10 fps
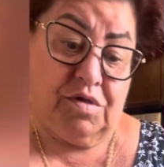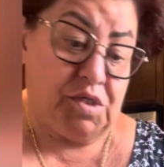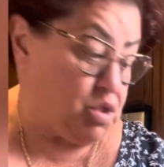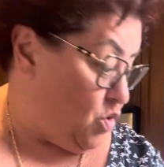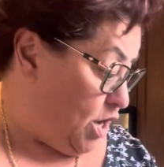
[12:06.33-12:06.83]

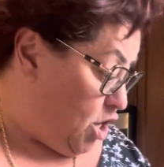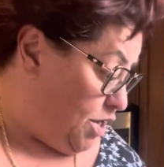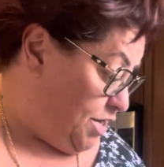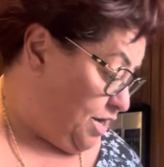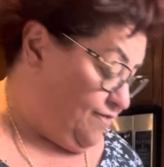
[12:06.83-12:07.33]
So I got
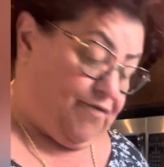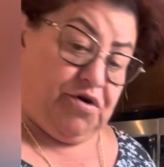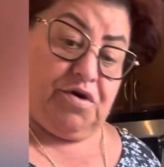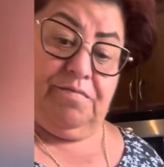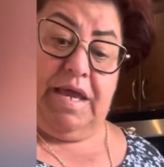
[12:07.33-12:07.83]
enough here
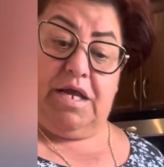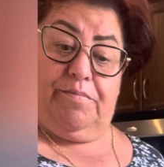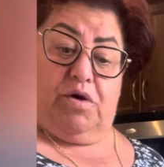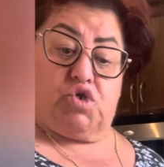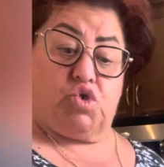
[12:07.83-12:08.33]
to make
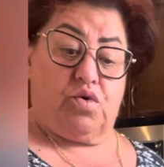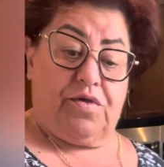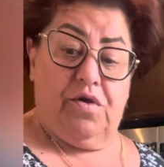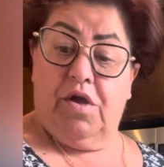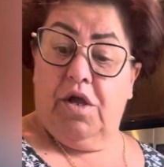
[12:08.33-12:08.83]
about 2 or
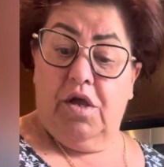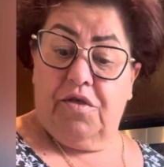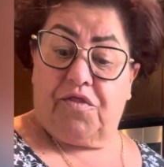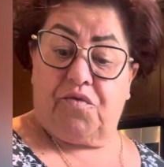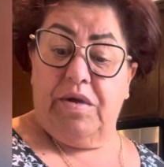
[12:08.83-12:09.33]

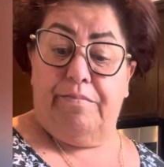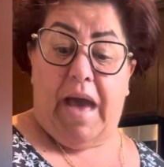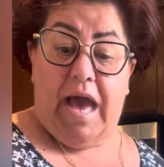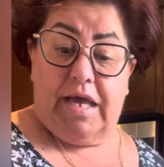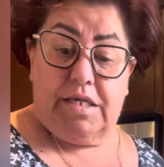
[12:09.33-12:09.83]
3
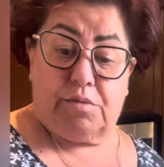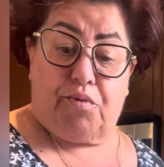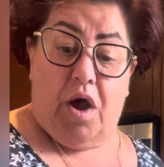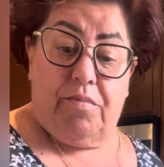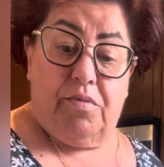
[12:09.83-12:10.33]
bags
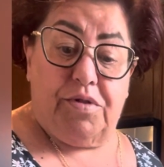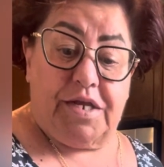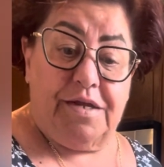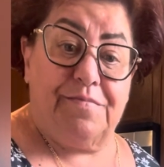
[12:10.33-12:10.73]
probably.